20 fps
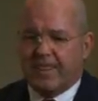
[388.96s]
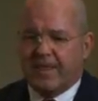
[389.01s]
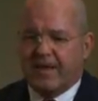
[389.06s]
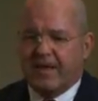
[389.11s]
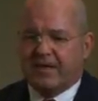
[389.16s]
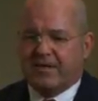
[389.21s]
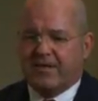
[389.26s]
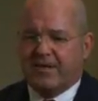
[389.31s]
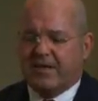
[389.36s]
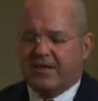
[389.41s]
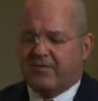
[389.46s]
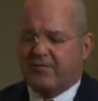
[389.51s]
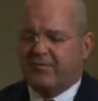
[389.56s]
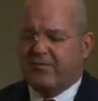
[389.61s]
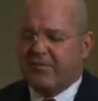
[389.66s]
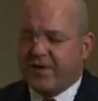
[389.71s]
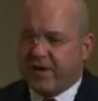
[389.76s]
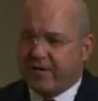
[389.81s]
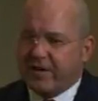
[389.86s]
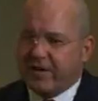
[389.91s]
It's
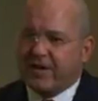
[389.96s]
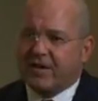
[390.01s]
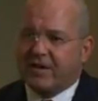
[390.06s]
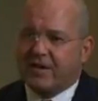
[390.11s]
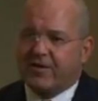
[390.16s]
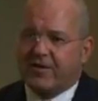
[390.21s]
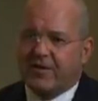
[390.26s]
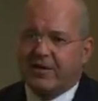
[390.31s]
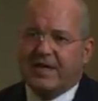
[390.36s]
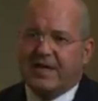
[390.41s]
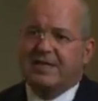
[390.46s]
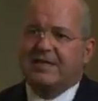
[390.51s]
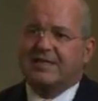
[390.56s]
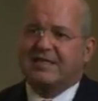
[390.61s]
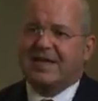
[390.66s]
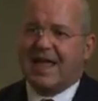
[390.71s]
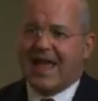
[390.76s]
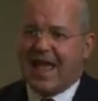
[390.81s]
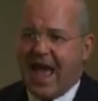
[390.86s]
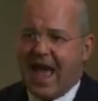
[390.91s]
very clear you need to
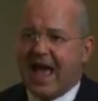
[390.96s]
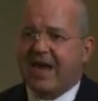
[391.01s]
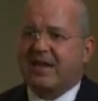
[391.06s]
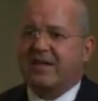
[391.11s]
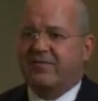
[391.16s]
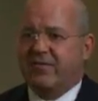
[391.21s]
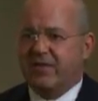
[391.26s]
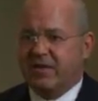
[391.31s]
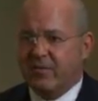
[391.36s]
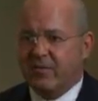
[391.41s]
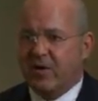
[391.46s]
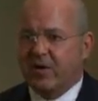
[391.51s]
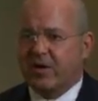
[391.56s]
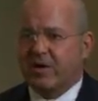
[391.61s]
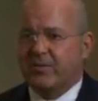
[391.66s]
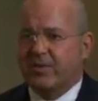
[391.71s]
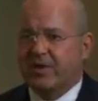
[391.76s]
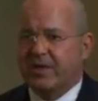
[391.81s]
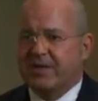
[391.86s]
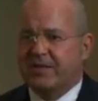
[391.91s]
stay active in the
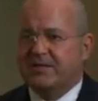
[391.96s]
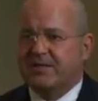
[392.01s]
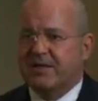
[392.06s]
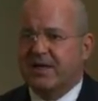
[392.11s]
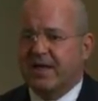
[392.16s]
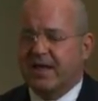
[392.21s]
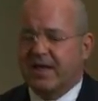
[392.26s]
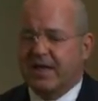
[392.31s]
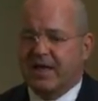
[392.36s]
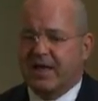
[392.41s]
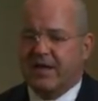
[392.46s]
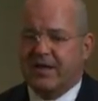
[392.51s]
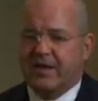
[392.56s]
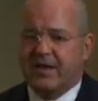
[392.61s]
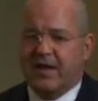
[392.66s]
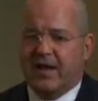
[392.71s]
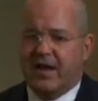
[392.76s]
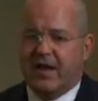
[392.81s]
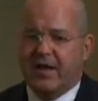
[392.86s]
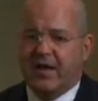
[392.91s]
marketplace. And
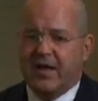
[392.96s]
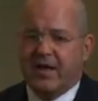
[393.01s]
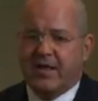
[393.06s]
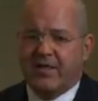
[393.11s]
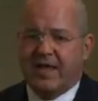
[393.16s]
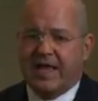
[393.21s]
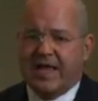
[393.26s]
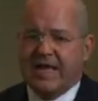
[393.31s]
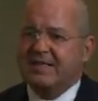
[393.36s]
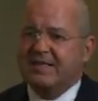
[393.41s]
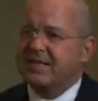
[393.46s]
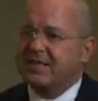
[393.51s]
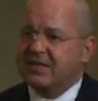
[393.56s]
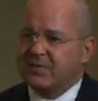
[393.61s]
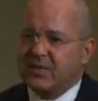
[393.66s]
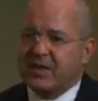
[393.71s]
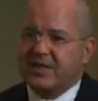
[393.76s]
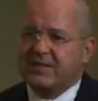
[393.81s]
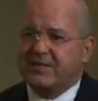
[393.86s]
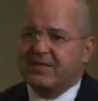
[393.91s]
the easiest
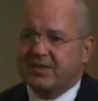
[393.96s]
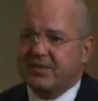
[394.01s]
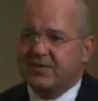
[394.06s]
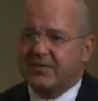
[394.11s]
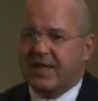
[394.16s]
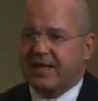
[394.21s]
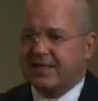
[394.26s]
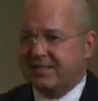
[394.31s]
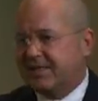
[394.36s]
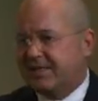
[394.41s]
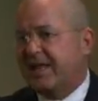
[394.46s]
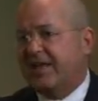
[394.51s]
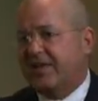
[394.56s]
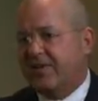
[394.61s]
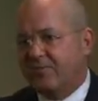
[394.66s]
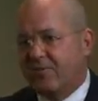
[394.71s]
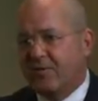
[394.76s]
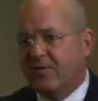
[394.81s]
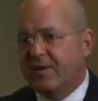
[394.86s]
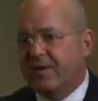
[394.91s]
place to do that is take
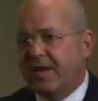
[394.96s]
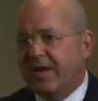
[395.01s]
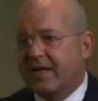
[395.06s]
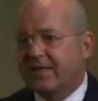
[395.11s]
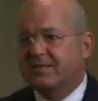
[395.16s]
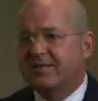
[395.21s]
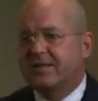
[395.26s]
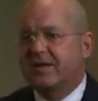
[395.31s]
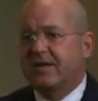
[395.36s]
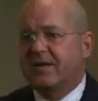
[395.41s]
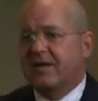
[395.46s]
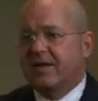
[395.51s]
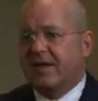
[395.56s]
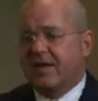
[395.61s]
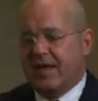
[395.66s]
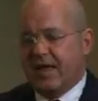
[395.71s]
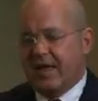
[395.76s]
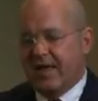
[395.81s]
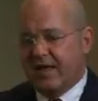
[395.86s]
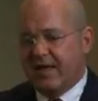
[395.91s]
your Rolodex
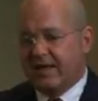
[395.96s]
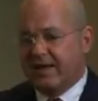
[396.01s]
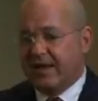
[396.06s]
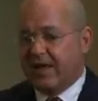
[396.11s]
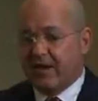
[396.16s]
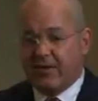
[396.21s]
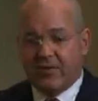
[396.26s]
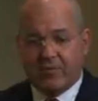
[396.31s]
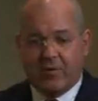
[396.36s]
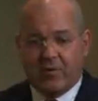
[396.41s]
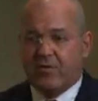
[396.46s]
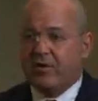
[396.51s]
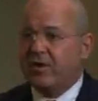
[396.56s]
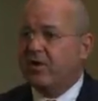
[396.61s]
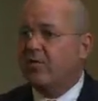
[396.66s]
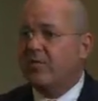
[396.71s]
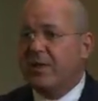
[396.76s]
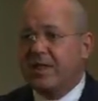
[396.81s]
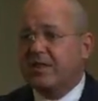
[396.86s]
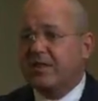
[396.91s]
and get on the road and
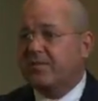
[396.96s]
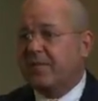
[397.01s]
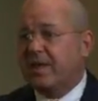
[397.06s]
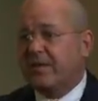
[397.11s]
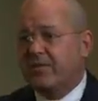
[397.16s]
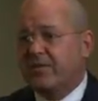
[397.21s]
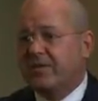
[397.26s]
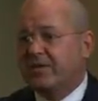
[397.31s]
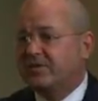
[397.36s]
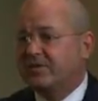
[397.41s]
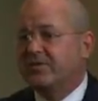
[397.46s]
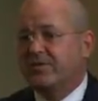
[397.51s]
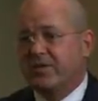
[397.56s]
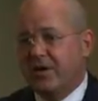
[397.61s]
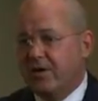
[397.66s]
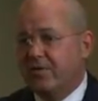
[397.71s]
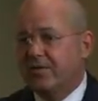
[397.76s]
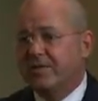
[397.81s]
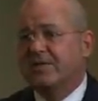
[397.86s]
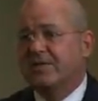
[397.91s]
go meet the people that you
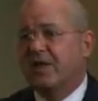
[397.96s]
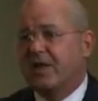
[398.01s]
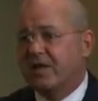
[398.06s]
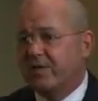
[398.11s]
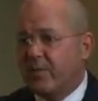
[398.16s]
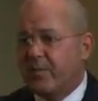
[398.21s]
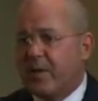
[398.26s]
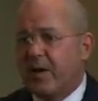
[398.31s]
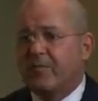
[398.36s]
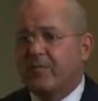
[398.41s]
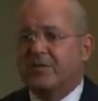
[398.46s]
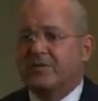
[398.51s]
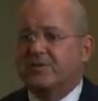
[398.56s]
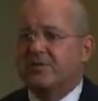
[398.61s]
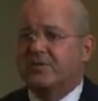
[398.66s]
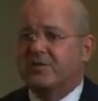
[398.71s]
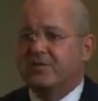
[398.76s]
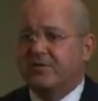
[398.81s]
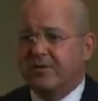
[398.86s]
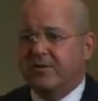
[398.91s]
know and tell them about what
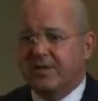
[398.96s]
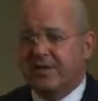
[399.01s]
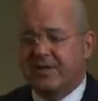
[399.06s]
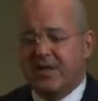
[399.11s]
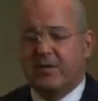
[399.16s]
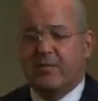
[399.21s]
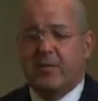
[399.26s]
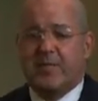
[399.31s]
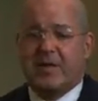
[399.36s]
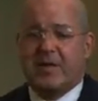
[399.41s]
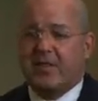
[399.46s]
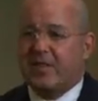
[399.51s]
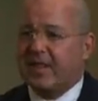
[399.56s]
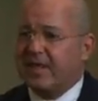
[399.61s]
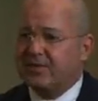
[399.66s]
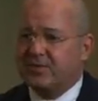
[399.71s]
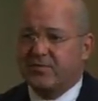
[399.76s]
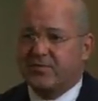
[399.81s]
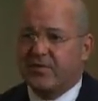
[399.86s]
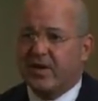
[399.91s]
you're doing, tell them about the
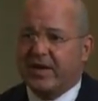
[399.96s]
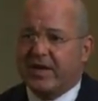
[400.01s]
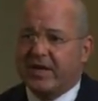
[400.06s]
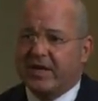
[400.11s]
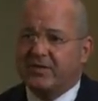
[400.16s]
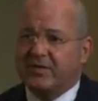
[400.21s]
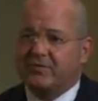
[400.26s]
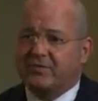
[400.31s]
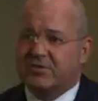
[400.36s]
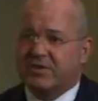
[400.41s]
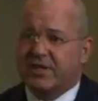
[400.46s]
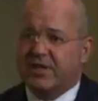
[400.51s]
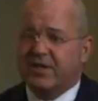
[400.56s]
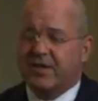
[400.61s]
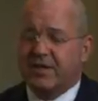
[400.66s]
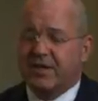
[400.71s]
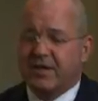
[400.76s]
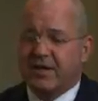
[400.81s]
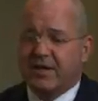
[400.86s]
things you're finding interesting.